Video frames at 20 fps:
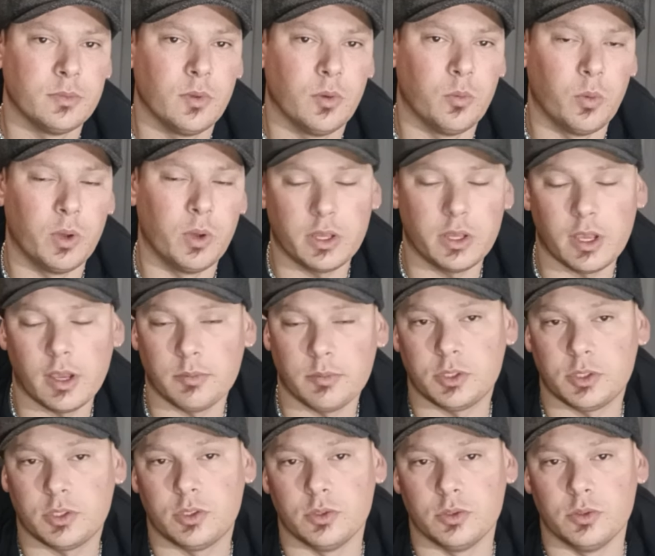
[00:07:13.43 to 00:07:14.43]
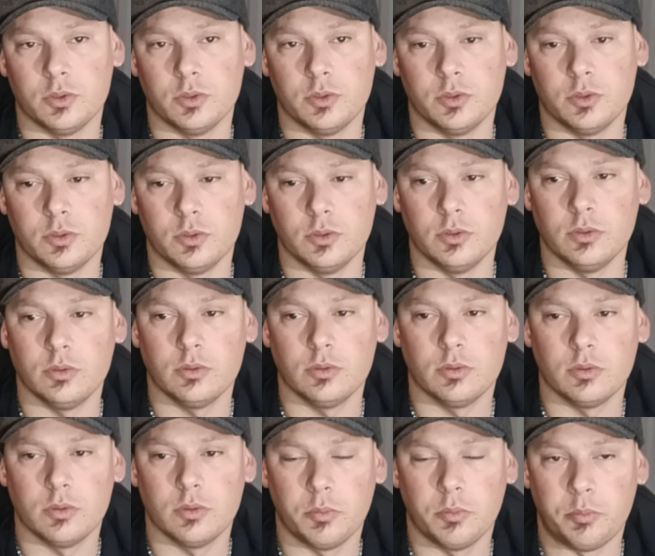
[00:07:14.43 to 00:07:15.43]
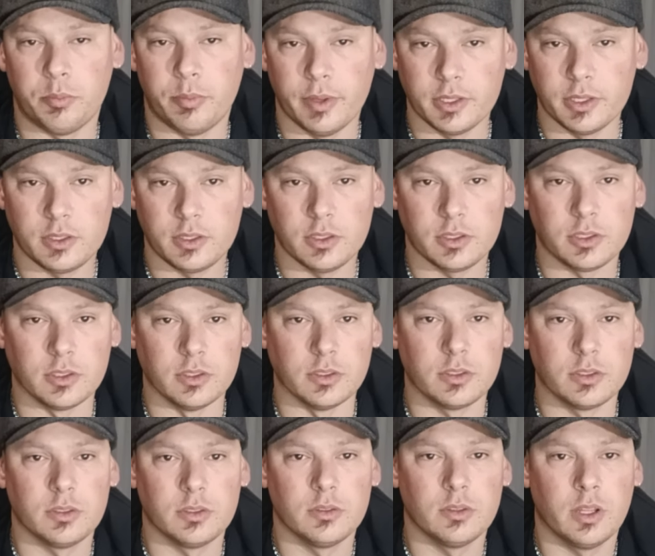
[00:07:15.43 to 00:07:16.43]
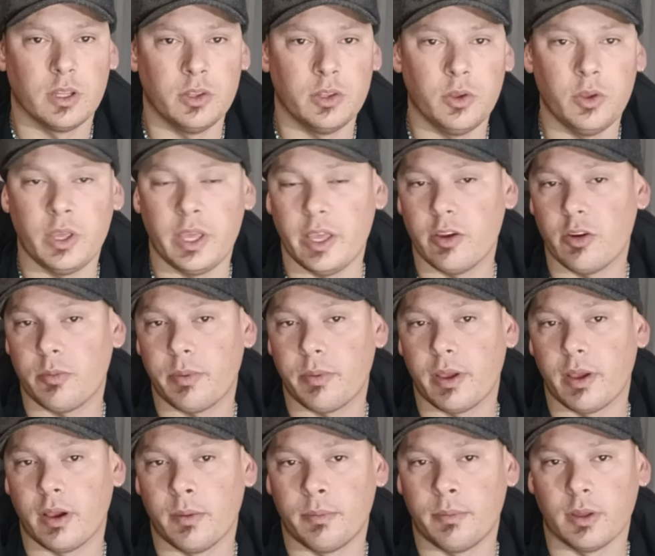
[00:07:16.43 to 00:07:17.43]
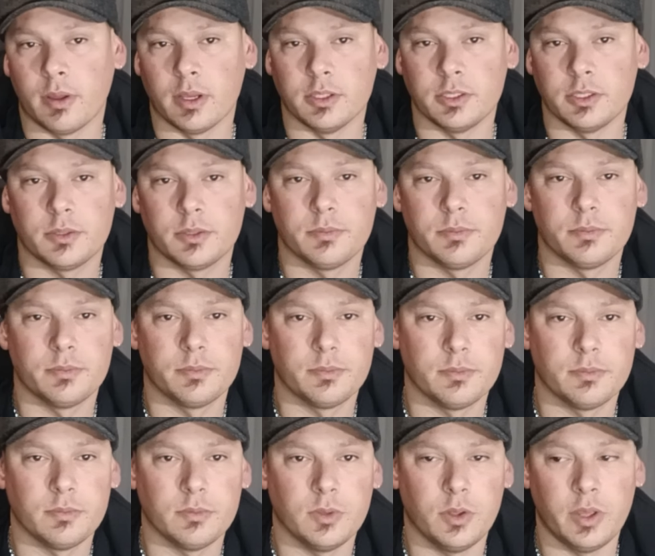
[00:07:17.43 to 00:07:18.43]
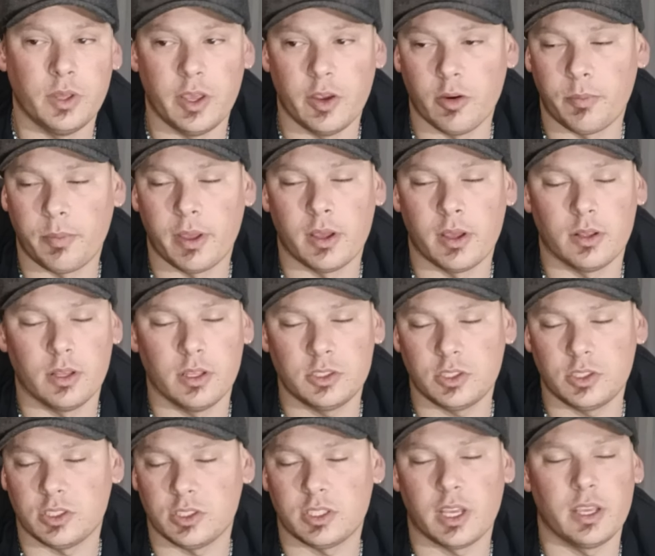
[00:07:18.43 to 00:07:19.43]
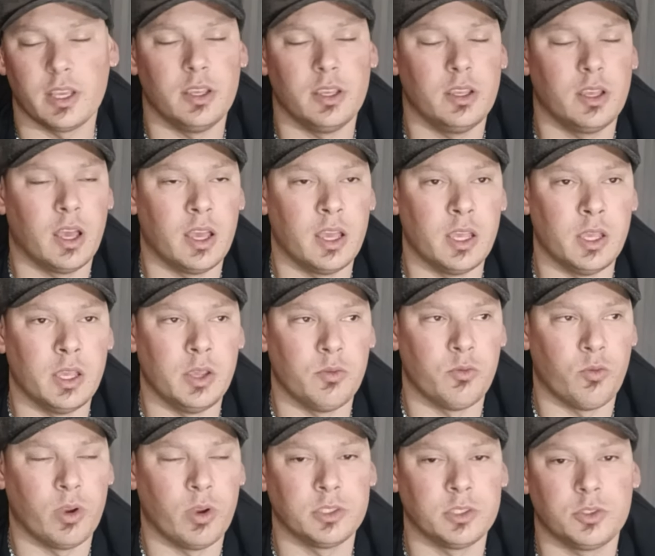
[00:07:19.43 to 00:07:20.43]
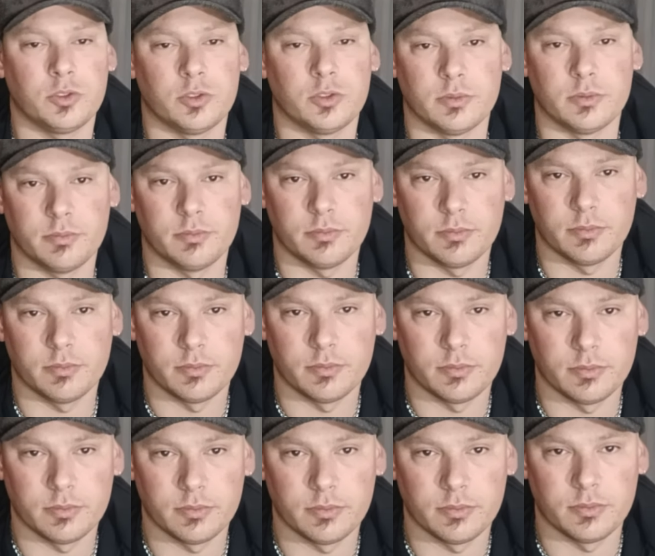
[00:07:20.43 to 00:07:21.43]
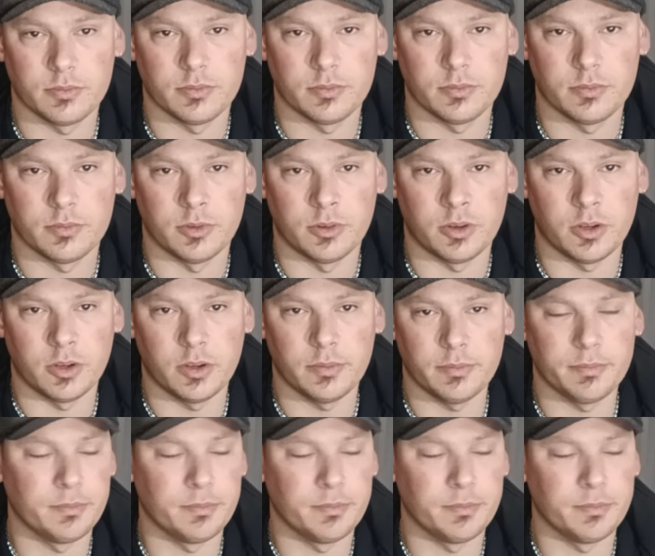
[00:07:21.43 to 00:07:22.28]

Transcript: When it comes to businesses, and you hear about a place, you hear about, let's just say, a restaurant, right?